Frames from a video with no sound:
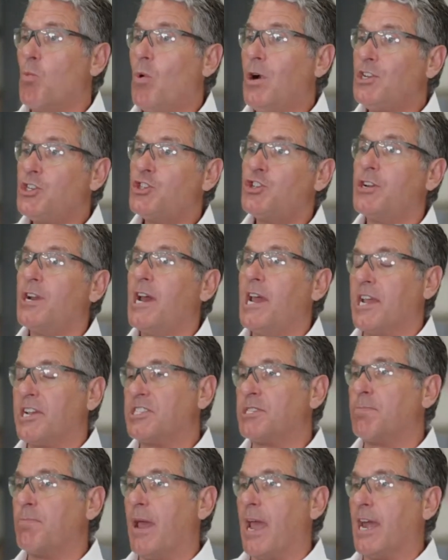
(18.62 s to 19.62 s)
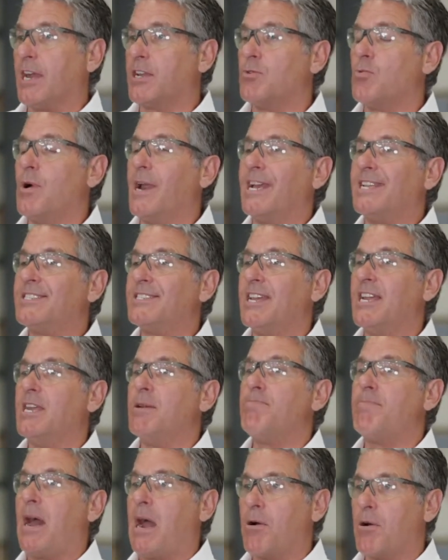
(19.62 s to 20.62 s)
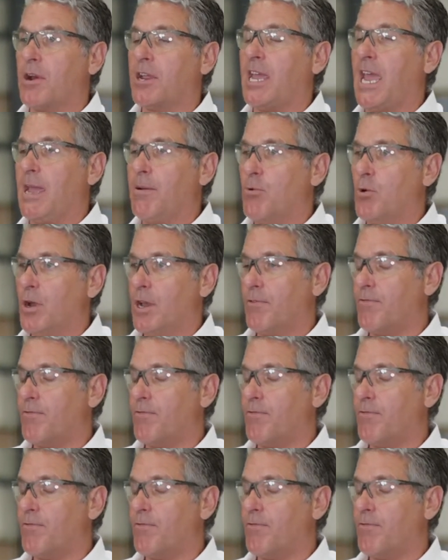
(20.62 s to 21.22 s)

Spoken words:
what should I expect when I send a power cable in